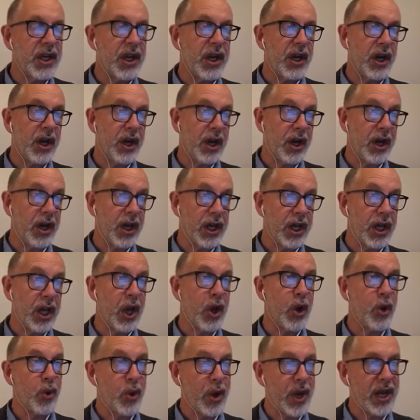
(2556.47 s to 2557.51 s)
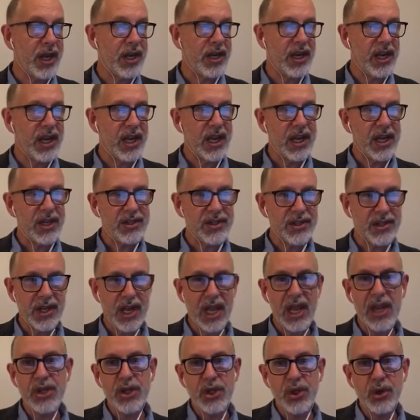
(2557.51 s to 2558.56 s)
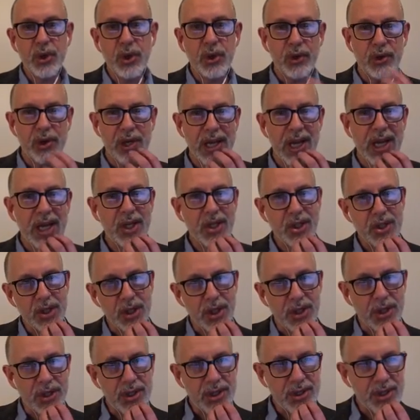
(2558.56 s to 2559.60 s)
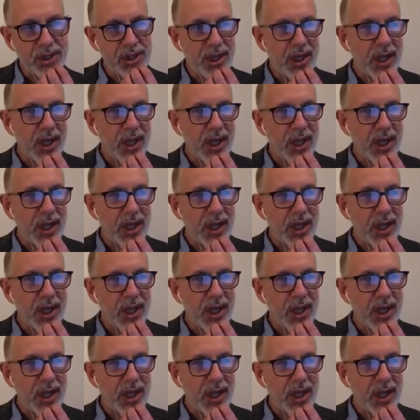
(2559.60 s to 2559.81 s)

CREATIONS, Edu Creations,